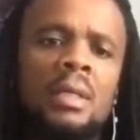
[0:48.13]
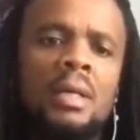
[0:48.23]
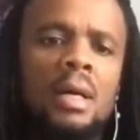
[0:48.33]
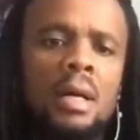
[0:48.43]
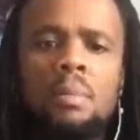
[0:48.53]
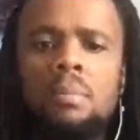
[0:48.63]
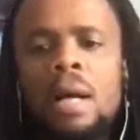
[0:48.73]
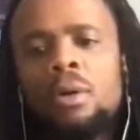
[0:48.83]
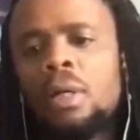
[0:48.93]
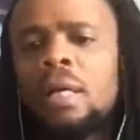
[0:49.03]
I
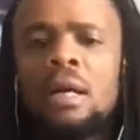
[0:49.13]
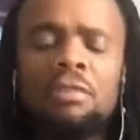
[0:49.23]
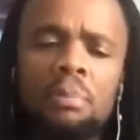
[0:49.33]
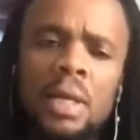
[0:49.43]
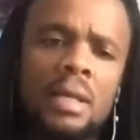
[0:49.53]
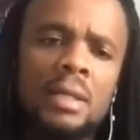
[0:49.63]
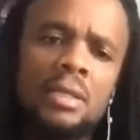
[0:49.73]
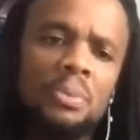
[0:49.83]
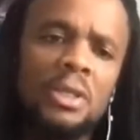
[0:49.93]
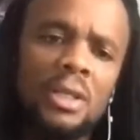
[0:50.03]
don't like having plans, to
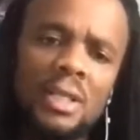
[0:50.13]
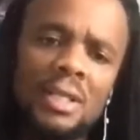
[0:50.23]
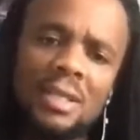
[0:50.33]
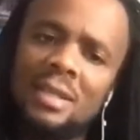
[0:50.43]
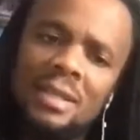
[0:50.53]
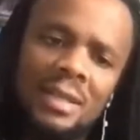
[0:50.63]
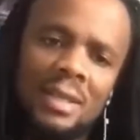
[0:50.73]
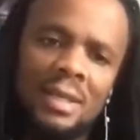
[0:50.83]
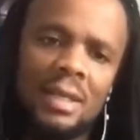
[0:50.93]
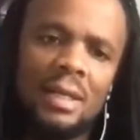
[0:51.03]
be honest.
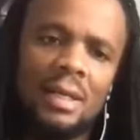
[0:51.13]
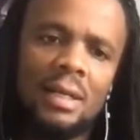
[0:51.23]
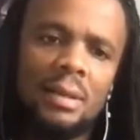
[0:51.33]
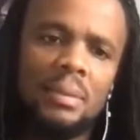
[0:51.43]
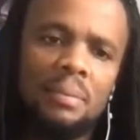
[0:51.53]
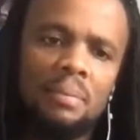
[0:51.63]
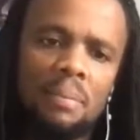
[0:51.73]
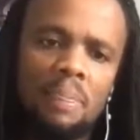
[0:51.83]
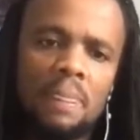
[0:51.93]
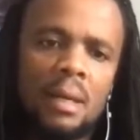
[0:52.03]

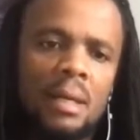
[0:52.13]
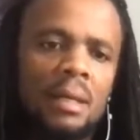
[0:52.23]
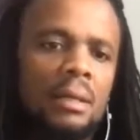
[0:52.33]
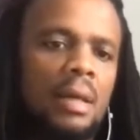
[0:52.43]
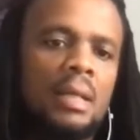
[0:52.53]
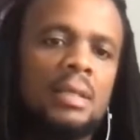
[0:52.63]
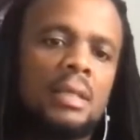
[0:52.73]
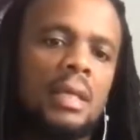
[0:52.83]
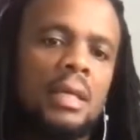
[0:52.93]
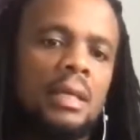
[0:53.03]
I just
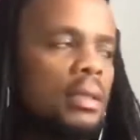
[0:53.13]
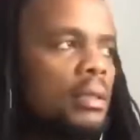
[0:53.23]
like,